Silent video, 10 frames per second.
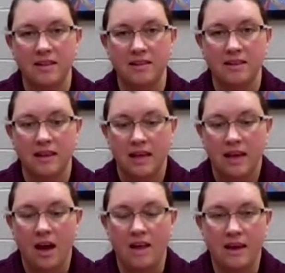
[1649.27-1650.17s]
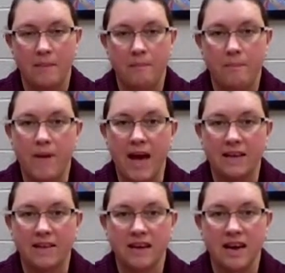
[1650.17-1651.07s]
It's on the
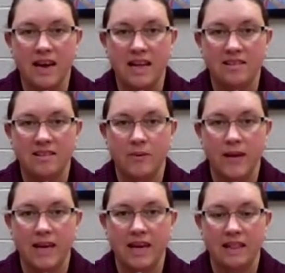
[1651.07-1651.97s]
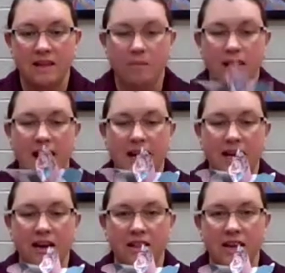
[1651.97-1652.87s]
backside is the pink and the
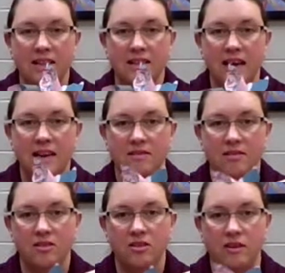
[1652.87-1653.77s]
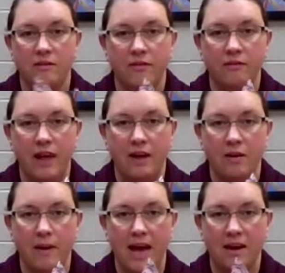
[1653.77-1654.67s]
black, and on the inside it's the two different
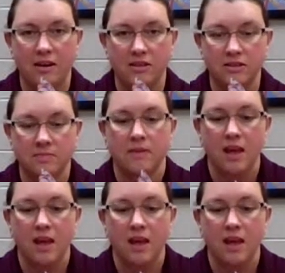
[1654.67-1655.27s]
flower patterns.